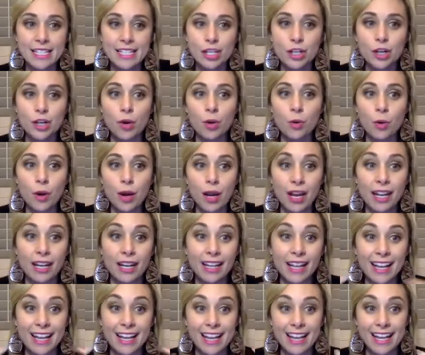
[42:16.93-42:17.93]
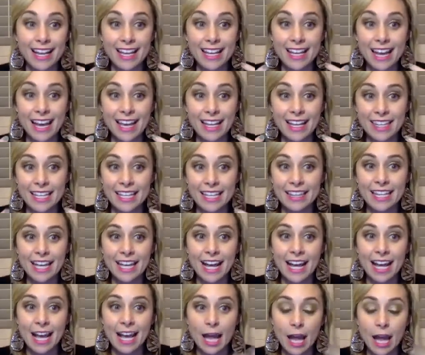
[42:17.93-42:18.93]
and that I think
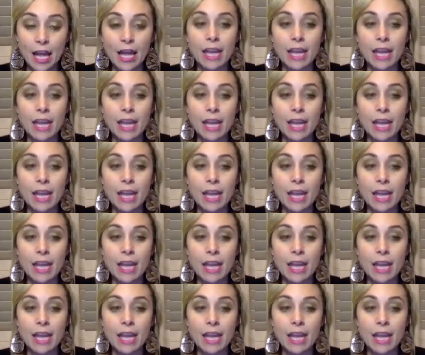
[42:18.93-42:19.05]
that,